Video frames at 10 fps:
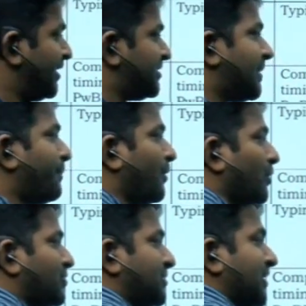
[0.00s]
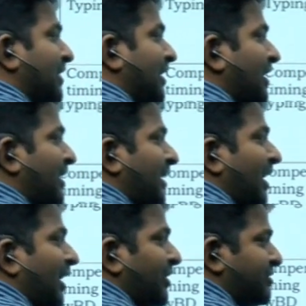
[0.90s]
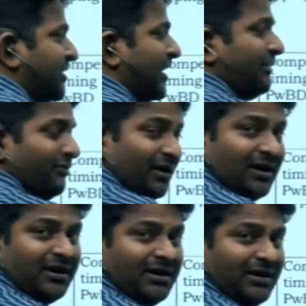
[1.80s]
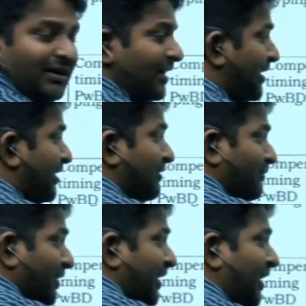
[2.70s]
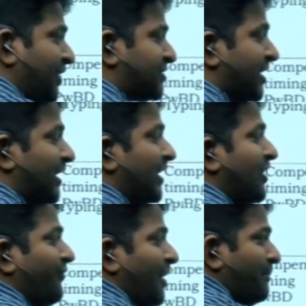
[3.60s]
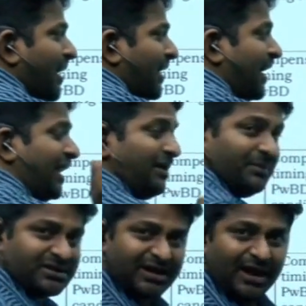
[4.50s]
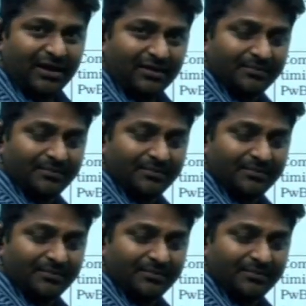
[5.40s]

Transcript: Suppose in additional word, in the word additional, if I made any mistake,